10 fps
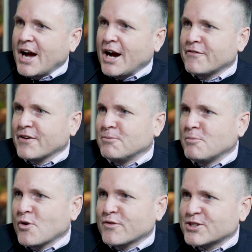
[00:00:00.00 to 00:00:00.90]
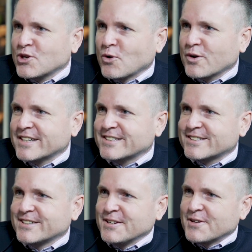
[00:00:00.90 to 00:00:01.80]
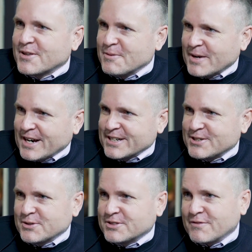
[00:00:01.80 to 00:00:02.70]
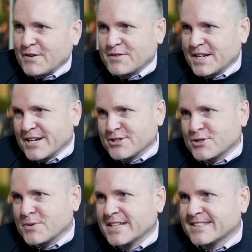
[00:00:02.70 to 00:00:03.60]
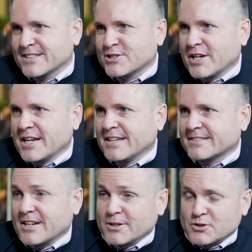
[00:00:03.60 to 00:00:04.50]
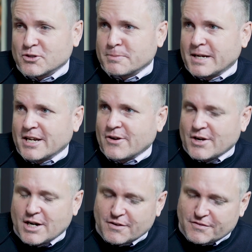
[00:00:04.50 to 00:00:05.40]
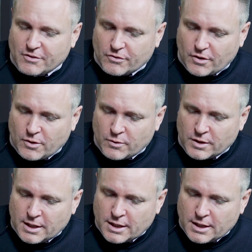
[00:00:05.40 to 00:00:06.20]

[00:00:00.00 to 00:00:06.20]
I feel more of a tourist than when I do, because I've lived in Asia 26 years, and I also spent a year and a half in Seoul.